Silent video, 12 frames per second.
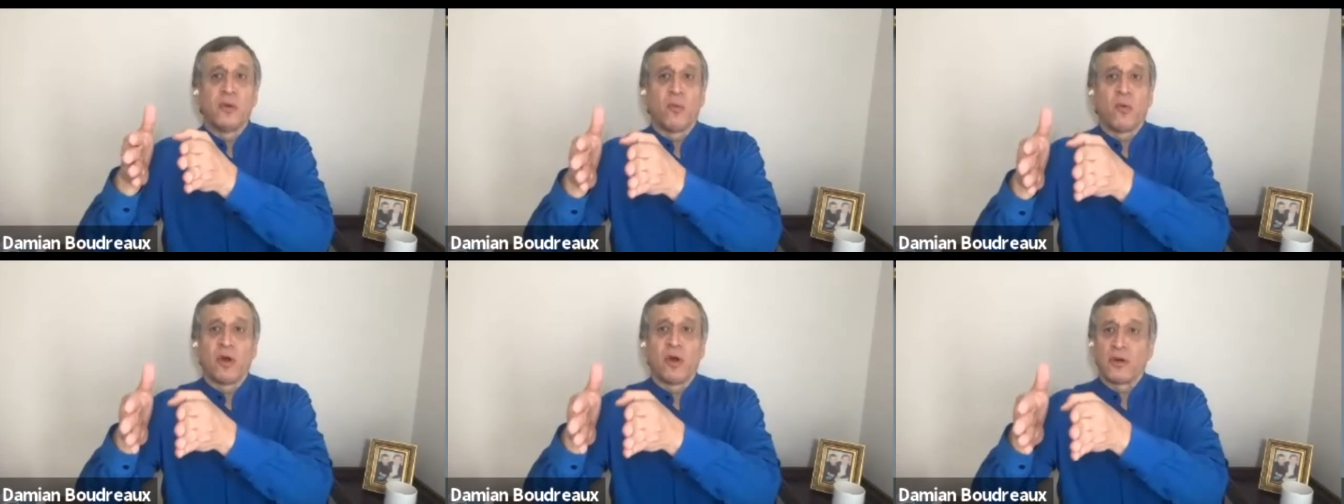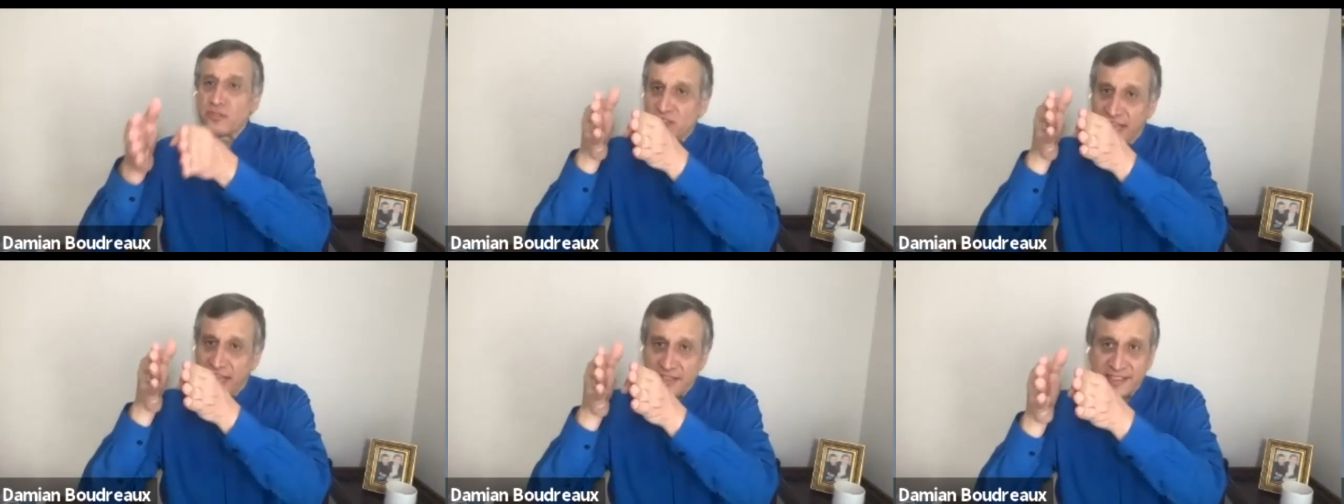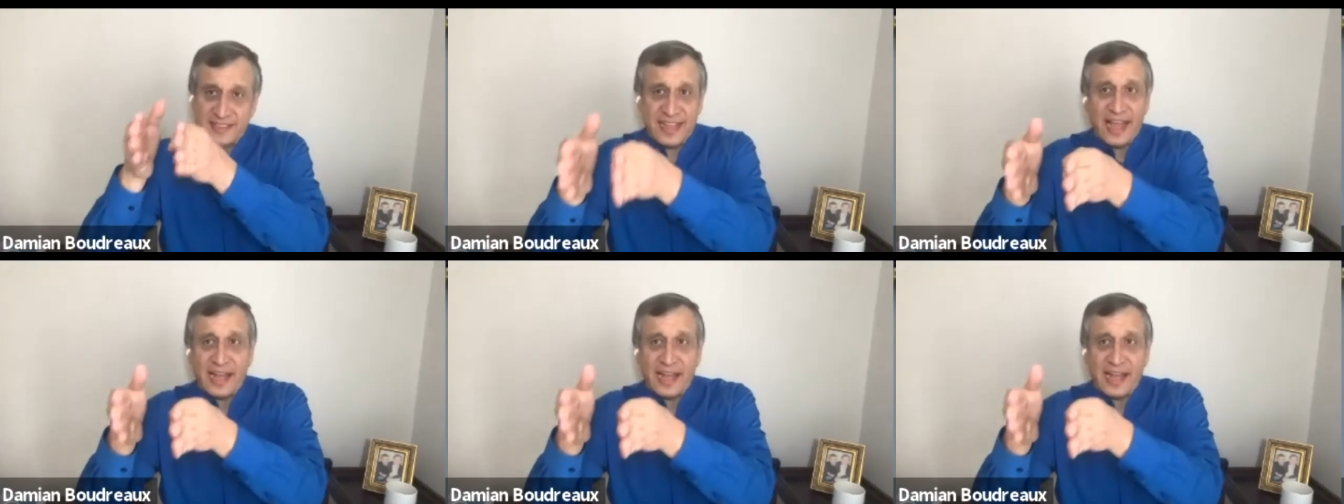something that works,
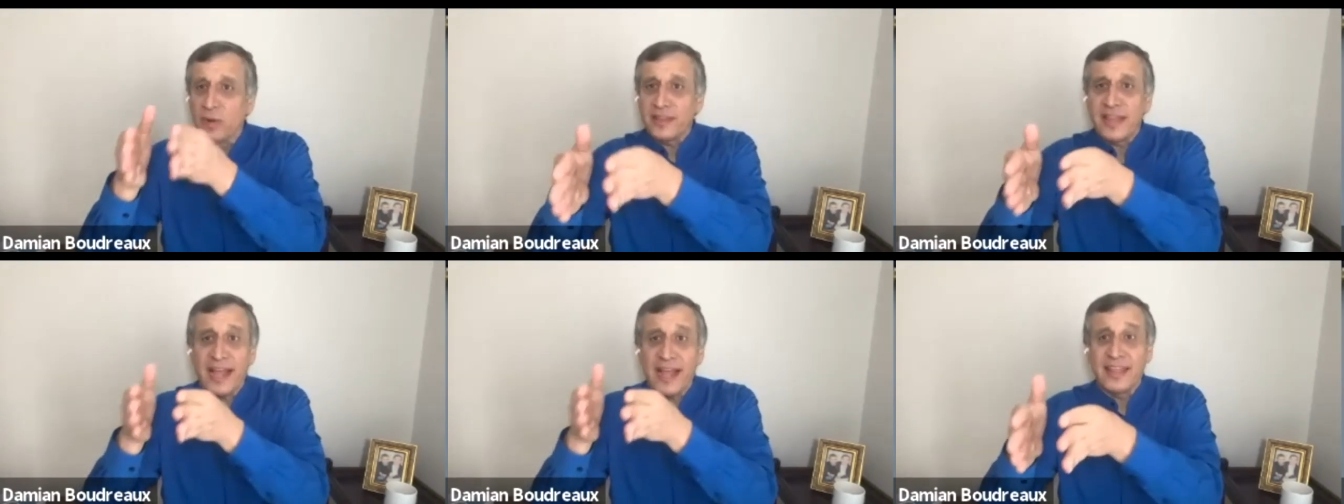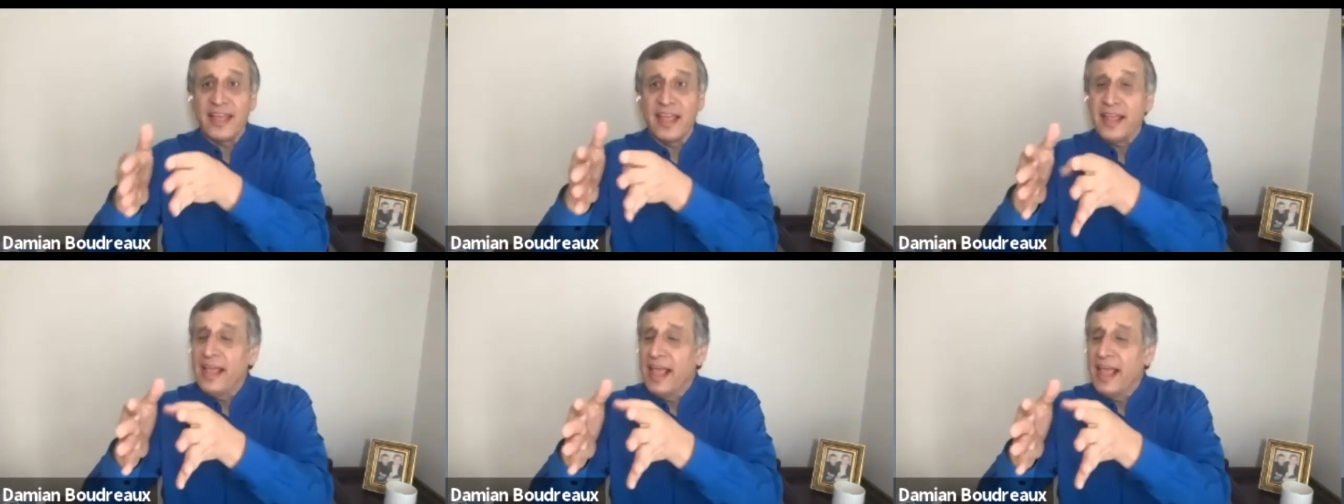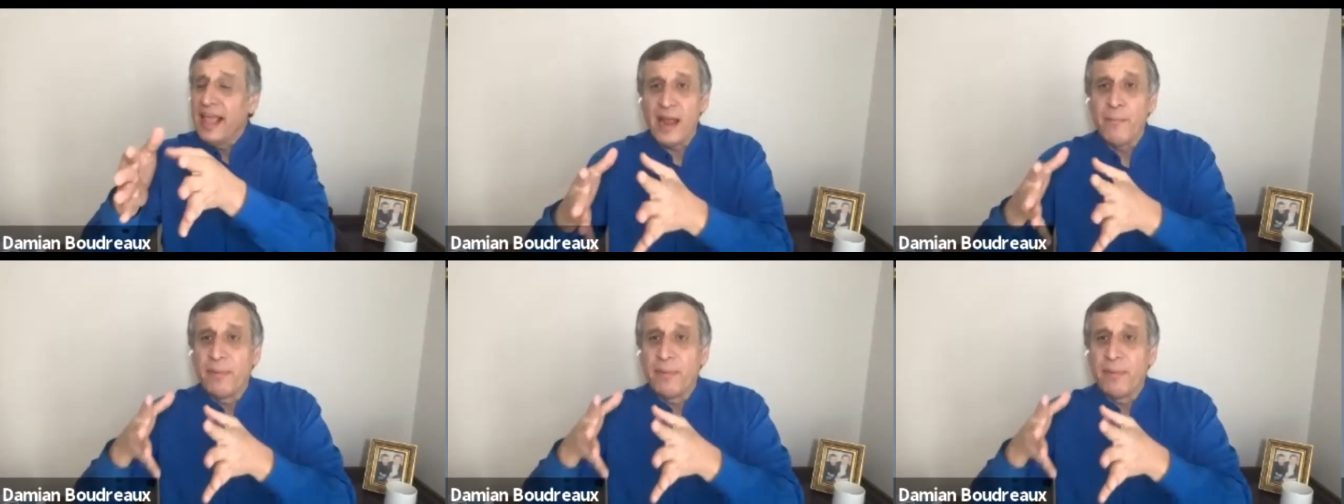stay steady with that thing